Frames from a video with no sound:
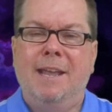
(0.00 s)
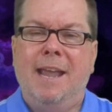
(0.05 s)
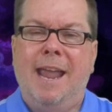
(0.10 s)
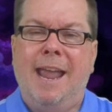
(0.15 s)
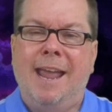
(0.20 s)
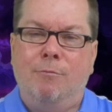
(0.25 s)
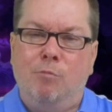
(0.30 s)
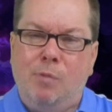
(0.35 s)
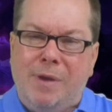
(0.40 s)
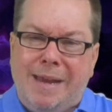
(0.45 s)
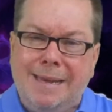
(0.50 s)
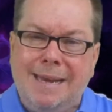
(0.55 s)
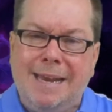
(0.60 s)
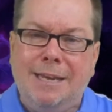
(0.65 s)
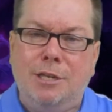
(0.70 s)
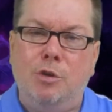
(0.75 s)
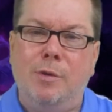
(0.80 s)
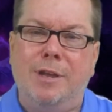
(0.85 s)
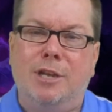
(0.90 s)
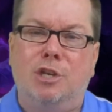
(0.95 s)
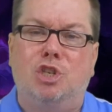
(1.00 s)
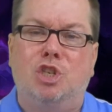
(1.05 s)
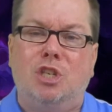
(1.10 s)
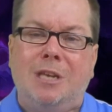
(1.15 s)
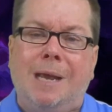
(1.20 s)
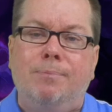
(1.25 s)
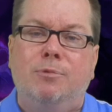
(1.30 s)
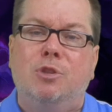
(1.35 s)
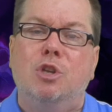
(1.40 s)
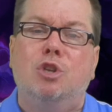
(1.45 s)
And we need to
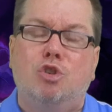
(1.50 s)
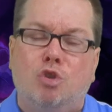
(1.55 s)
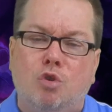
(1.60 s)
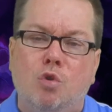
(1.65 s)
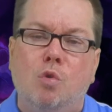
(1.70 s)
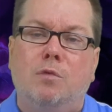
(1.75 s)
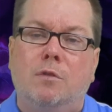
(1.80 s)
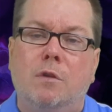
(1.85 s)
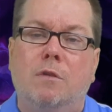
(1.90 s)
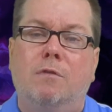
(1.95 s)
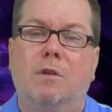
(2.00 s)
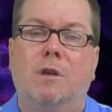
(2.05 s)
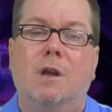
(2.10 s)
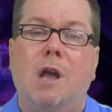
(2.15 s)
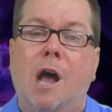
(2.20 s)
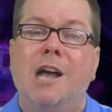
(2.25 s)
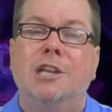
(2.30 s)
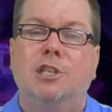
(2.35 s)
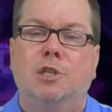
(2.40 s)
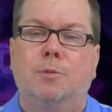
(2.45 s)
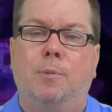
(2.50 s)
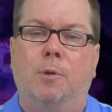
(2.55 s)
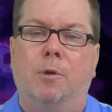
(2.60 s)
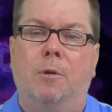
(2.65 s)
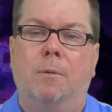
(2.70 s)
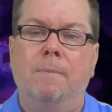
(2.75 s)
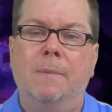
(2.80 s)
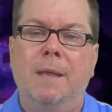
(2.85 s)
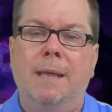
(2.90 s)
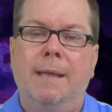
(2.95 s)
accept the truth of the gospel
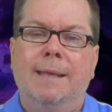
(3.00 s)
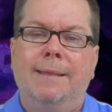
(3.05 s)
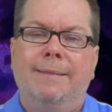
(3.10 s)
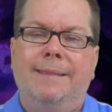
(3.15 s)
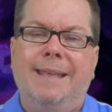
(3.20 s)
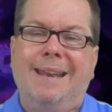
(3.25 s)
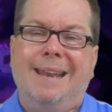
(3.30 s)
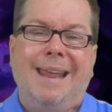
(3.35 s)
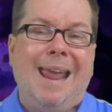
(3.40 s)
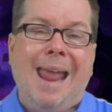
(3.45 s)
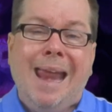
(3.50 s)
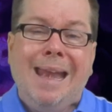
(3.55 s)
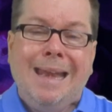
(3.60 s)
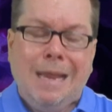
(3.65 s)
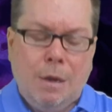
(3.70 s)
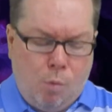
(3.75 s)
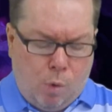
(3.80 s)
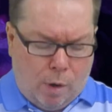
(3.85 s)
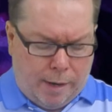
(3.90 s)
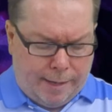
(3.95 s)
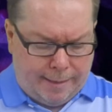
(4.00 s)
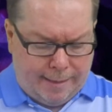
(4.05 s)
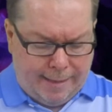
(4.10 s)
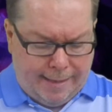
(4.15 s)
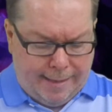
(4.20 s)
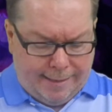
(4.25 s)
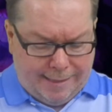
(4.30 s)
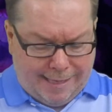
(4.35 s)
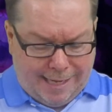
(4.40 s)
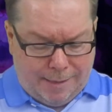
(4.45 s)
that anyone
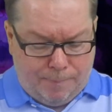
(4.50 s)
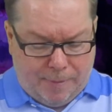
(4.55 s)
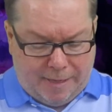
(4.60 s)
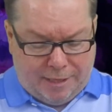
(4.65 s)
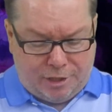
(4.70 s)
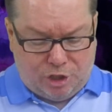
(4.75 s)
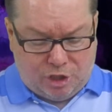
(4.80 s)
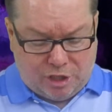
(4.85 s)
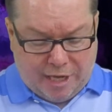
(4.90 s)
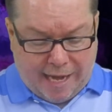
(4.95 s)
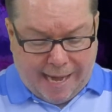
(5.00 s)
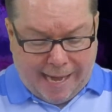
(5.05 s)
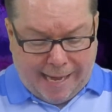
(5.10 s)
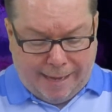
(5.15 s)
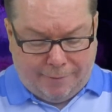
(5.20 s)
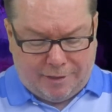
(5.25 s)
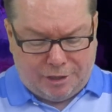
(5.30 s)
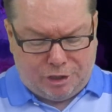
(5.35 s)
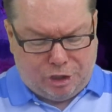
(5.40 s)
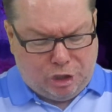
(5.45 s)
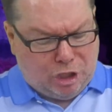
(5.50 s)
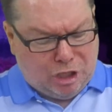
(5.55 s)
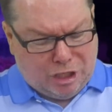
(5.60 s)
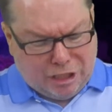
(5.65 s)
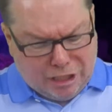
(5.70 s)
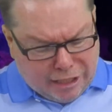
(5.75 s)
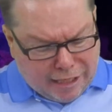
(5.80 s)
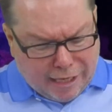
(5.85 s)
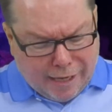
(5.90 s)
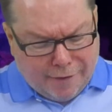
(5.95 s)
can be saved. It's a
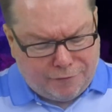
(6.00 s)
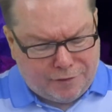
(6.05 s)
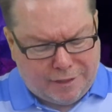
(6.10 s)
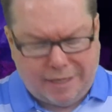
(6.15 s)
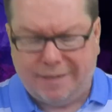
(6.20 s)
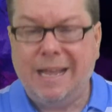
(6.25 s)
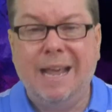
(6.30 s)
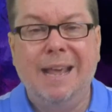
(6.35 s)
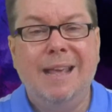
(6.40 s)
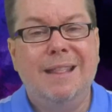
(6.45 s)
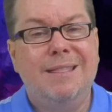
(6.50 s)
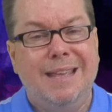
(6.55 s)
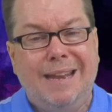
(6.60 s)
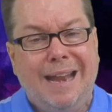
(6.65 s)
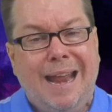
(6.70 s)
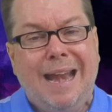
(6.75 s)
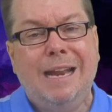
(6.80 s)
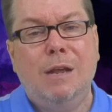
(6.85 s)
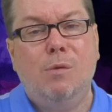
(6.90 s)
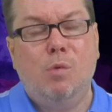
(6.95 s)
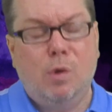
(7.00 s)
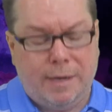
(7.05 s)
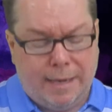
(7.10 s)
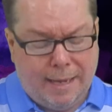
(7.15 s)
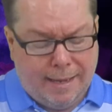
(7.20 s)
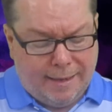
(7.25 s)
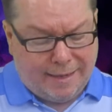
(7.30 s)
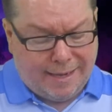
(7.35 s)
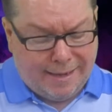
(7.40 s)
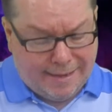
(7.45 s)
gift that anyone
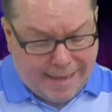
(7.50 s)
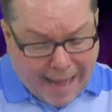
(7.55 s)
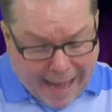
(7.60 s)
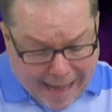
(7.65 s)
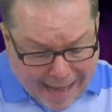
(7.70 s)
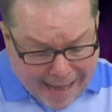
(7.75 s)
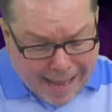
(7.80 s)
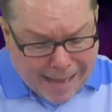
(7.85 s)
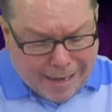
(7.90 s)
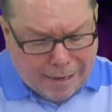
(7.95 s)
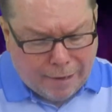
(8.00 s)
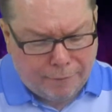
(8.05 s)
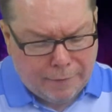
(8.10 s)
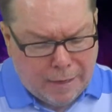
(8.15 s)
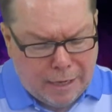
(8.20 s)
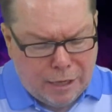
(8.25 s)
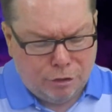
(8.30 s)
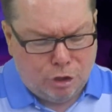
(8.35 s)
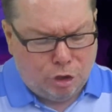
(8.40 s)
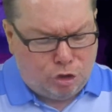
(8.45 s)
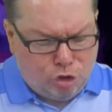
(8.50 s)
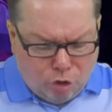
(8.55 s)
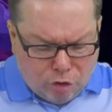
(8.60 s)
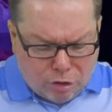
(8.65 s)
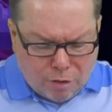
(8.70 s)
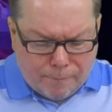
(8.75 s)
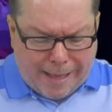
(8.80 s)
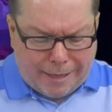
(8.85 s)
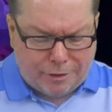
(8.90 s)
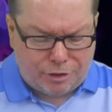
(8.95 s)
can have. The truth
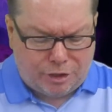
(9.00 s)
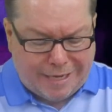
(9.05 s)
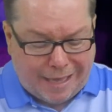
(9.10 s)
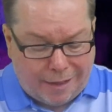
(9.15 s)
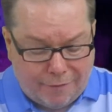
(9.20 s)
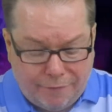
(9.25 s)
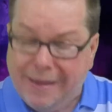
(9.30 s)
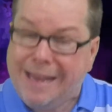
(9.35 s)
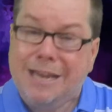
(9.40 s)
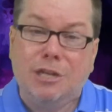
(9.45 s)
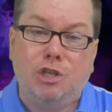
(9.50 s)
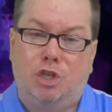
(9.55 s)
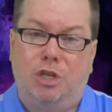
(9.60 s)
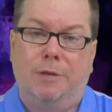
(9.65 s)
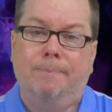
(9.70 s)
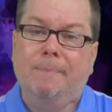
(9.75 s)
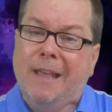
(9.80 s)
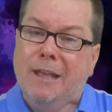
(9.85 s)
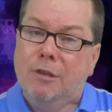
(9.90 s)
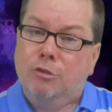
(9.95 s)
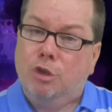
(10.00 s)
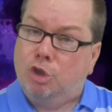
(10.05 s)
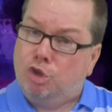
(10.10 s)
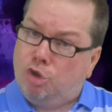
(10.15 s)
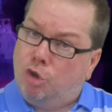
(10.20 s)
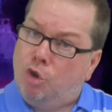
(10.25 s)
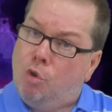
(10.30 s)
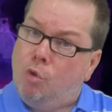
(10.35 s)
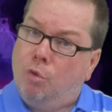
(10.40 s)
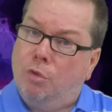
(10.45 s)
about salvation, the
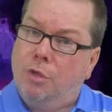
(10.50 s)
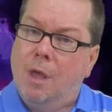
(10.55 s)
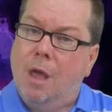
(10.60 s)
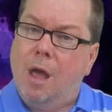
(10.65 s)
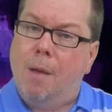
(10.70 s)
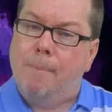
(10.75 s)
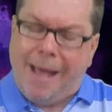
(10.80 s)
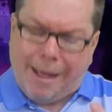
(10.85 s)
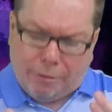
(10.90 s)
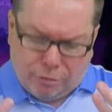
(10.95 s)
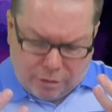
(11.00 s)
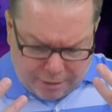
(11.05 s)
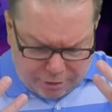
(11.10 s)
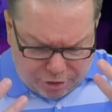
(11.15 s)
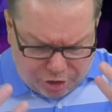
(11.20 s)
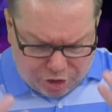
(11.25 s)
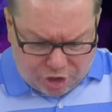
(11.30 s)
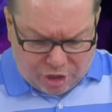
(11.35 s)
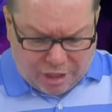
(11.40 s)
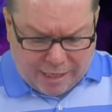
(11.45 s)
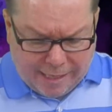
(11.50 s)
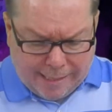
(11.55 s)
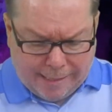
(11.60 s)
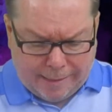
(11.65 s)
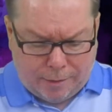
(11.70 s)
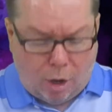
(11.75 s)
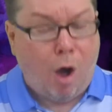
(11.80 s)
truth about sin.